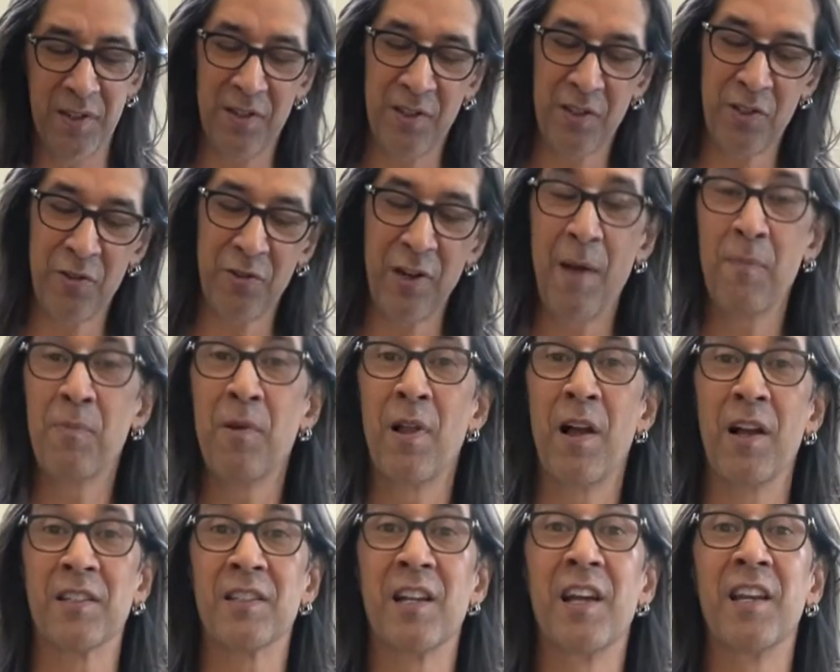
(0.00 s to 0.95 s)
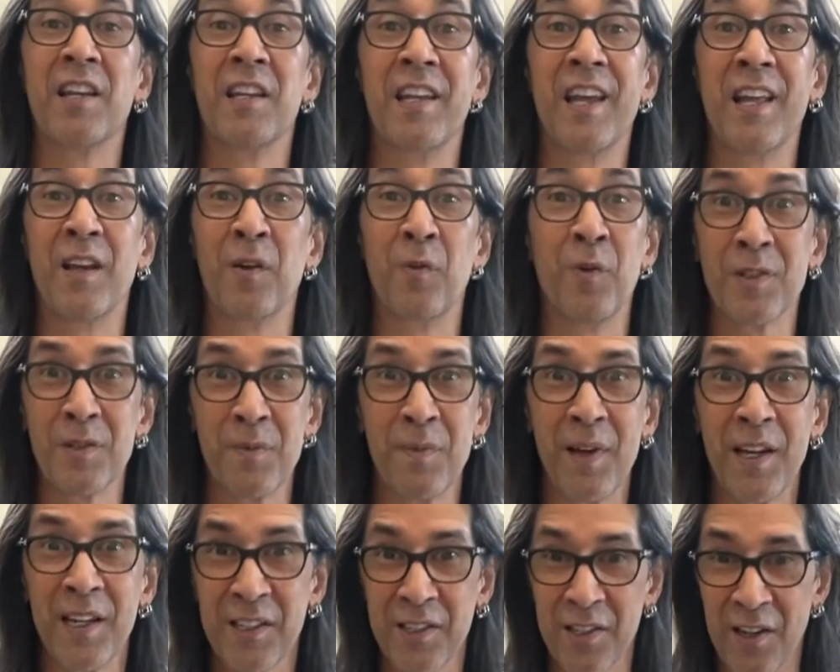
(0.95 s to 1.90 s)
strap locks on it yet. It wasn't
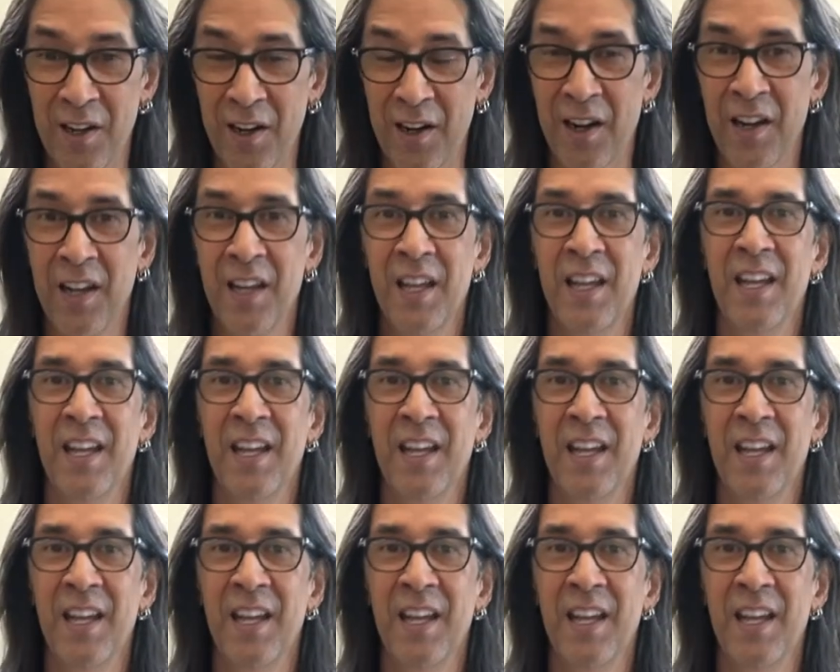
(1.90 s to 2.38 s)
my guitar.